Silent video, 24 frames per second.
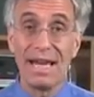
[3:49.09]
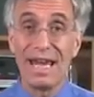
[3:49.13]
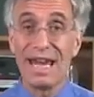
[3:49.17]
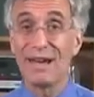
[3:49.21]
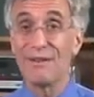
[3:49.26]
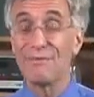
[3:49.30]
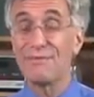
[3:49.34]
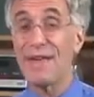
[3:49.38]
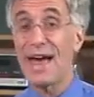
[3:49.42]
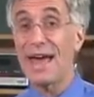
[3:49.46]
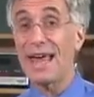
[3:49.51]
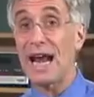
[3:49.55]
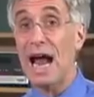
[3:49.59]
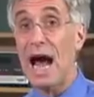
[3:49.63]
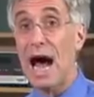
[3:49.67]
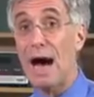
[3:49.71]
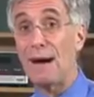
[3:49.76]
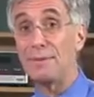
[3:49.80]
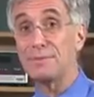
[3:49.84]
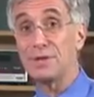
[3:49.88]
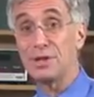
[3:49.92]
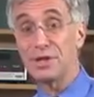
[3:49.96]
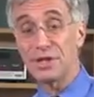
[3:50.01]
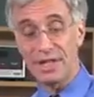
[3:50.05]
If that
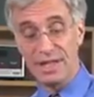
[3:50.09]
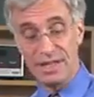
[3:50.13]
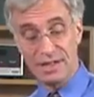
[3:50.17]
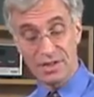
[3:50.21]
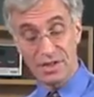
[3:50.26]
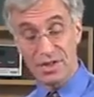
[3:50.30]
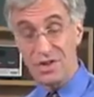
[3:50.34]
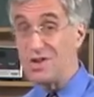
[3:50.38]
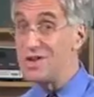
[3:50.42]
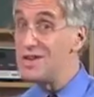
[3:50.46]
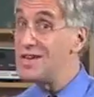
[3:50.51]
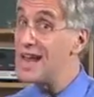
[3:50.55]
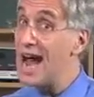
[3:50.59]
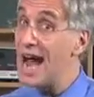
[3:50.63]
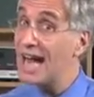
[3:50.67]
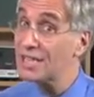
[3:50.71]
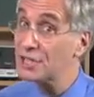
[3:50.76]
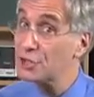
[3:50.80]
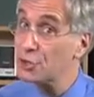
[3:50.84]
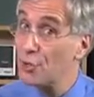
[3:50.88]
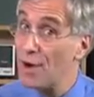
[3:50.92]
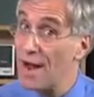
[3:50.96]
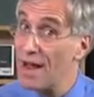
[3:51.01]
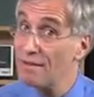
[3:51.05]
object is
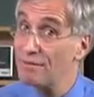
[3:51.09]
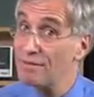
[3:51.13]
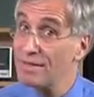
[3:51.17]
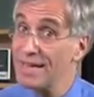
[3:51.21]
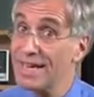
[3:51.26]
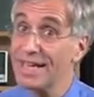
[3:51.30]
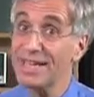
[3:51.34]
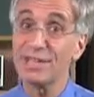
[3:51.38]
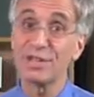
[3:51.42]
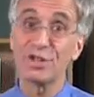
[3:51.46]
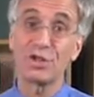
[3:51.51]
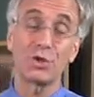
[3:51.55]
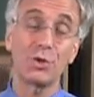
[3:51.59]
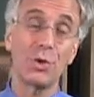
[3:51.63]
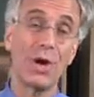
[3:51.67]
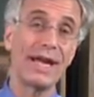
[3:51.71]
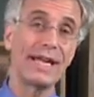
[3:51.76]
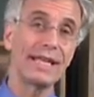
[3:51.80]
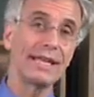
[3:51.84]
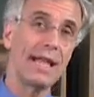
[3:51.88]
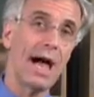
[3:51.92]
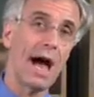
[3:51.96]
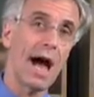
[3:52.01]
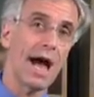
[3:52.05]
not traveling in a
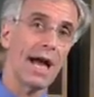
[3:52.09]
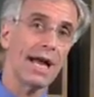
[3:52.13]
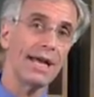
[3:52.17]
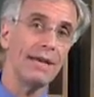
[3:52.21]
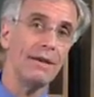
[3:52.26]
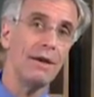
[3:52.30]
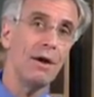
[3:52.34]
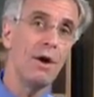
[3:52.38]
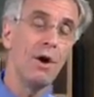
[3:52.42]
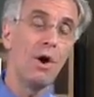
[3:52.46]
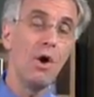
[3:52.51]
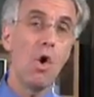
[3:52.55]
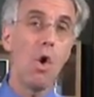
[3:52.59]
straight line,